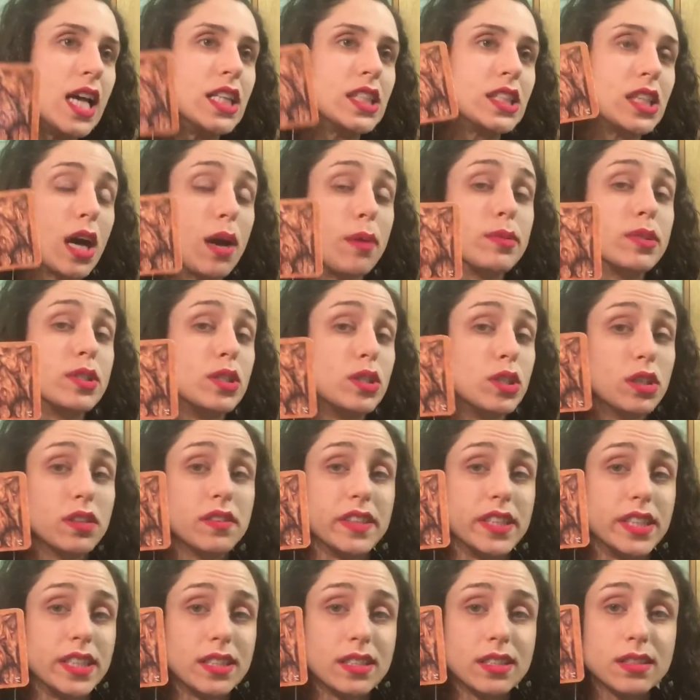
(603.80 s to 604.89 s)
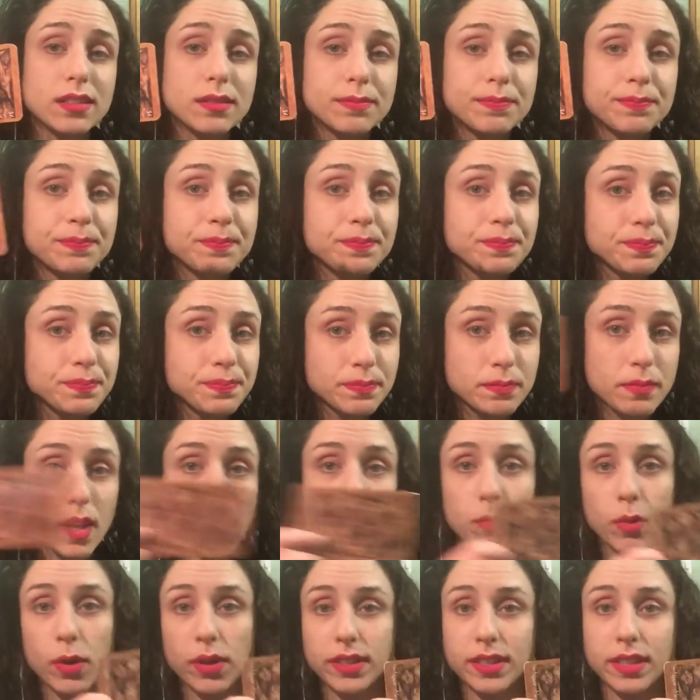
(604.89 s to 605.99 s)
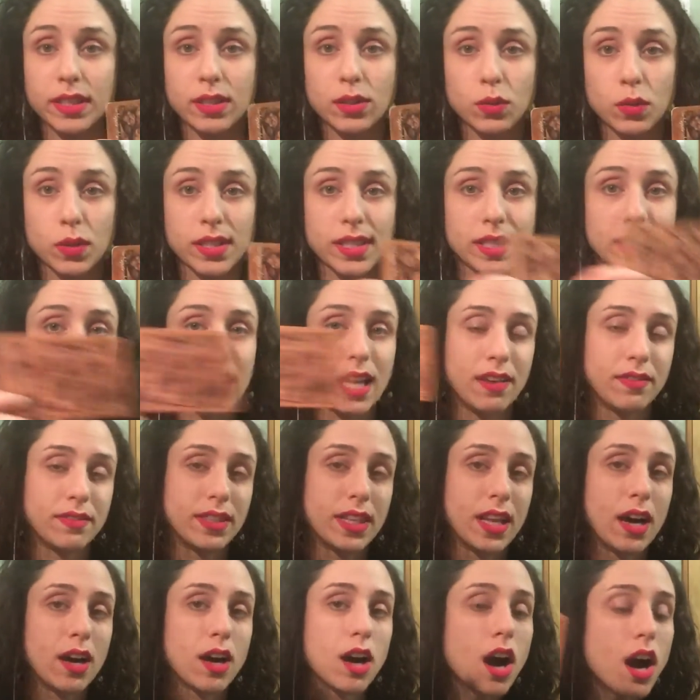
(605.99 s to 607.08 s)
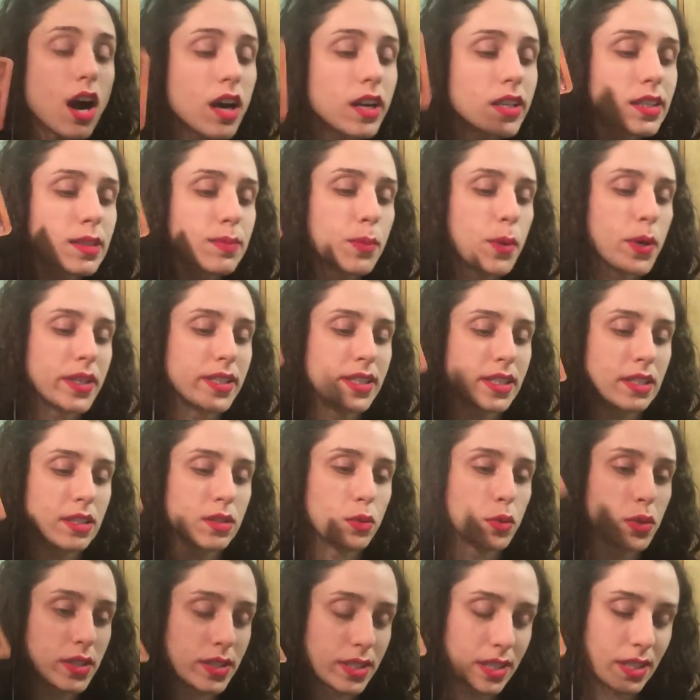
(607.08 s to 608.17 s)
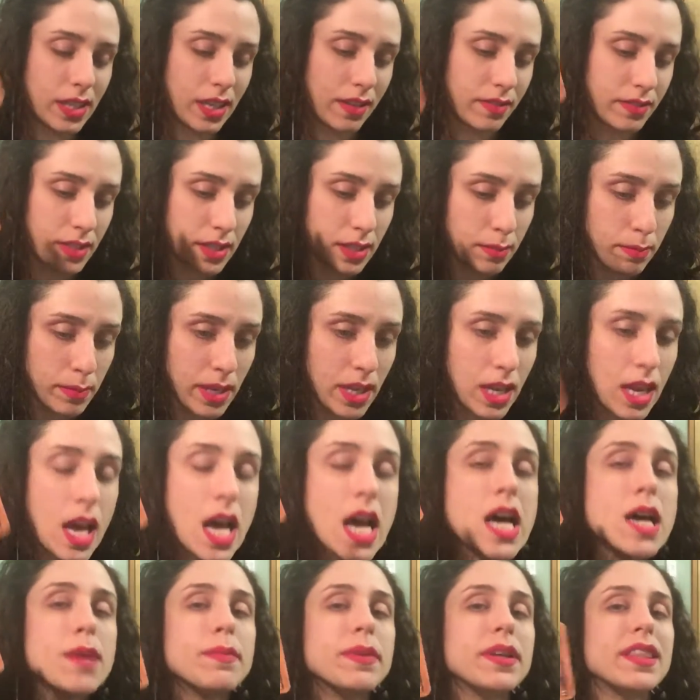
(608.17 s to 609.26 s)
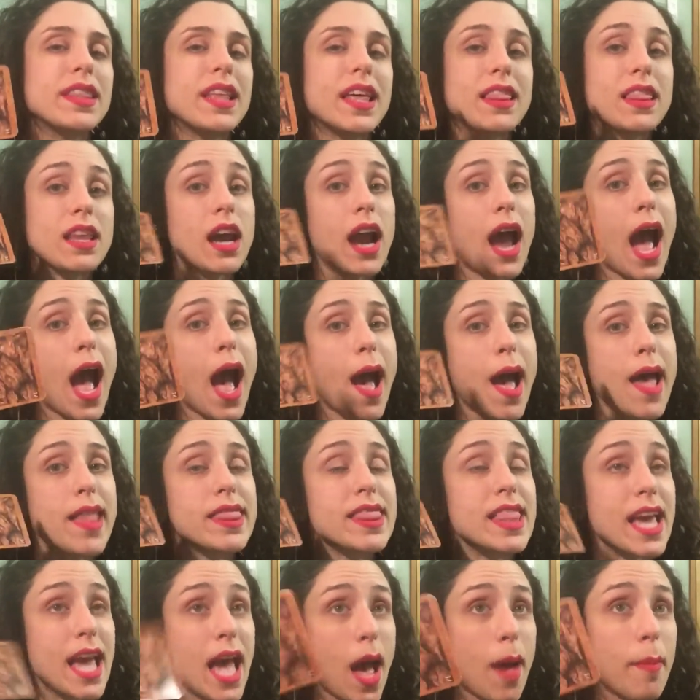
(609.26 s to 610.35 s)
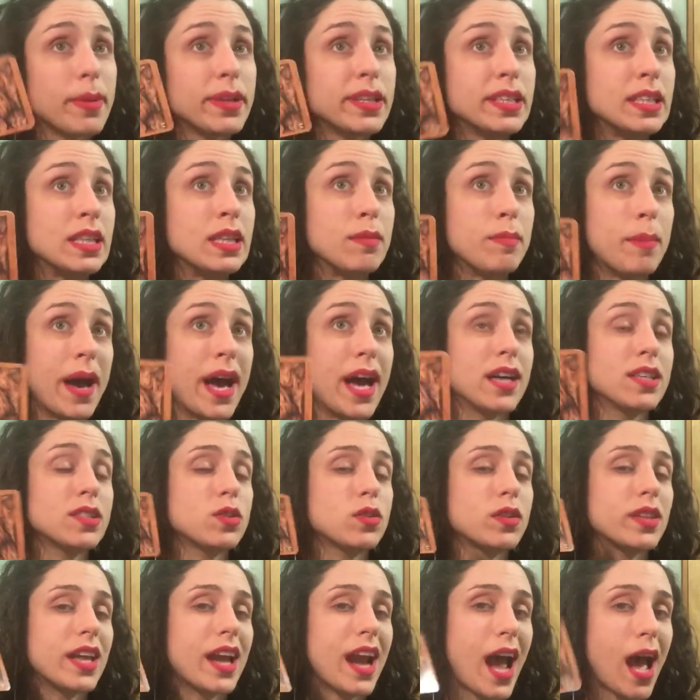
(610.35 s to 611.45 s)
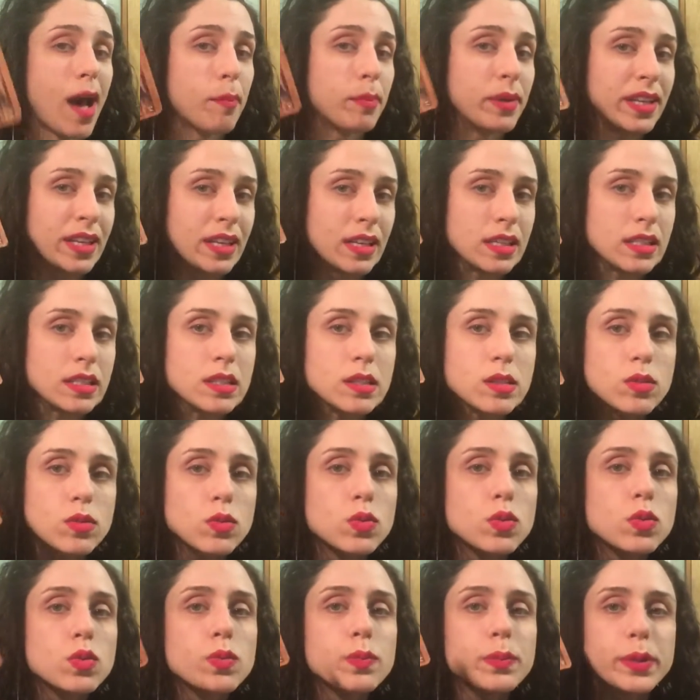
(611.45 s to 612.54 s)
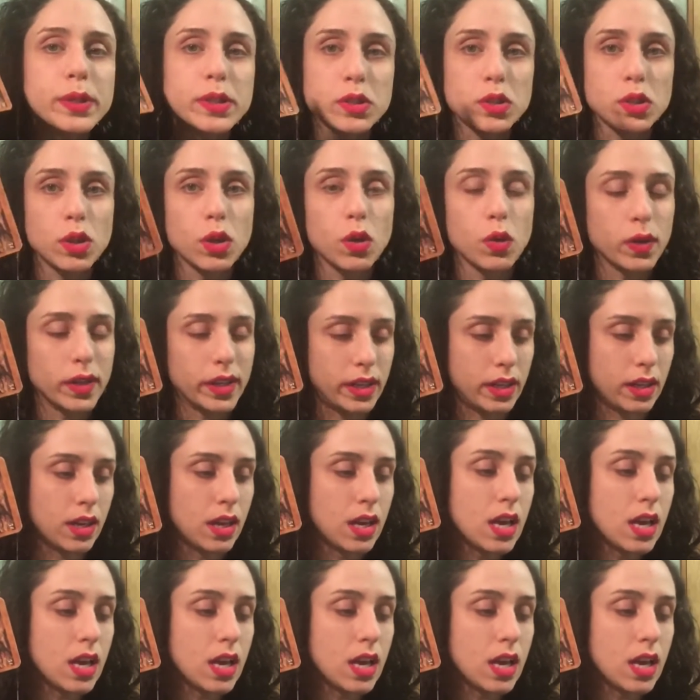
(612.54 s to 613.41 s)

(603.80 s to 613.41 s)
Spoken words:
topsy-turvy, pointing towards the left. Now, cards pointing towards the left to me mean that they happen in the past or they're happening super slowly.